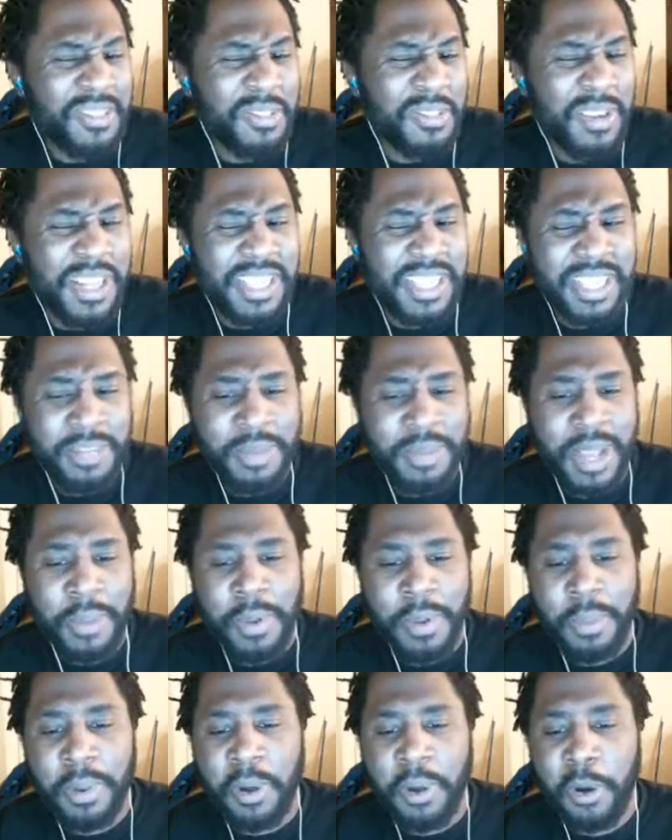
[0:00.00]
We should be
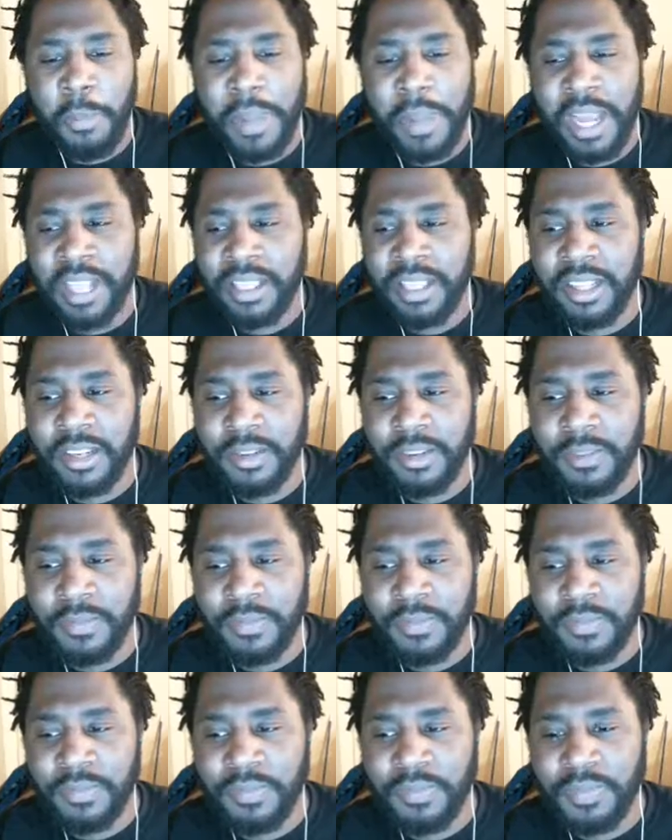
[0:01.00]
able to blow him back though.
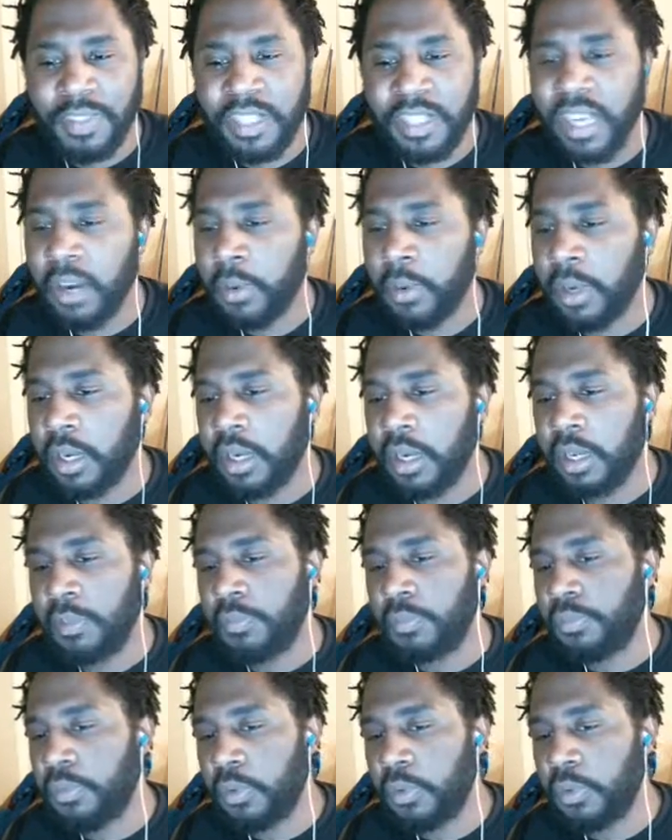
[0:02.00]
Yeah, we're good.